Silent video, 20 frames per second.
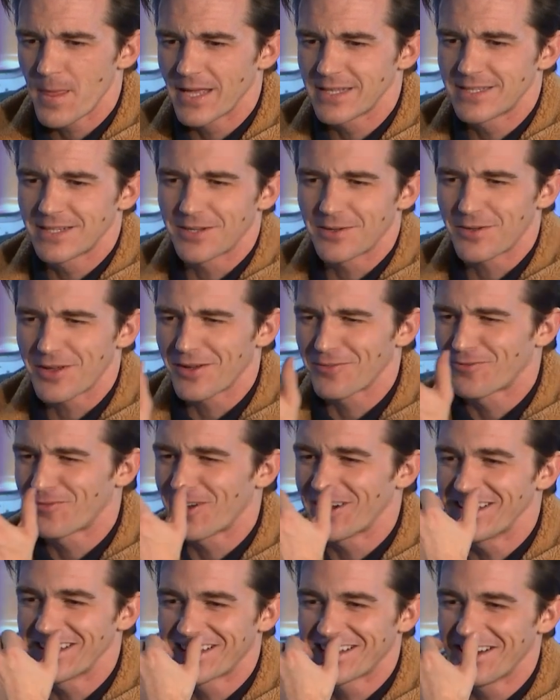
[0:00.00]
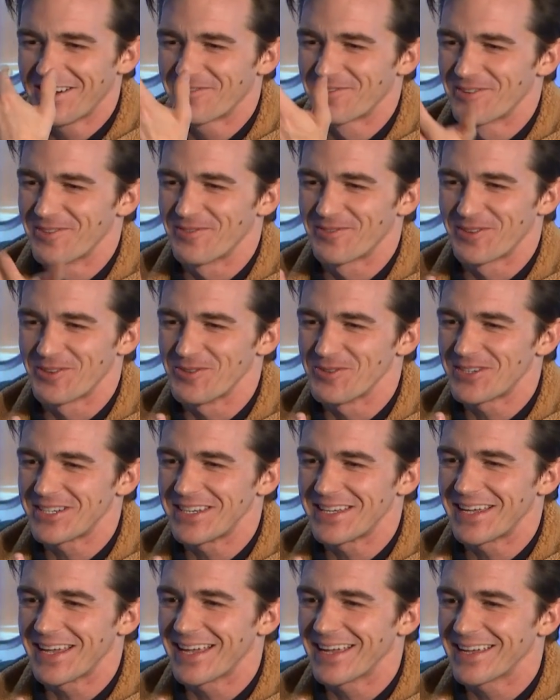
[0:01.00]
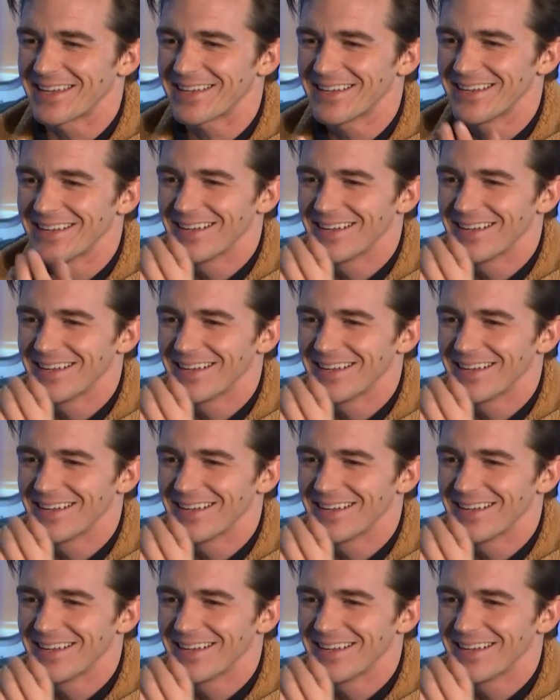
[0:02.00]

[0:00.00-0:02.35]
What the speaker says: I did a funny cover of Gucci Gang,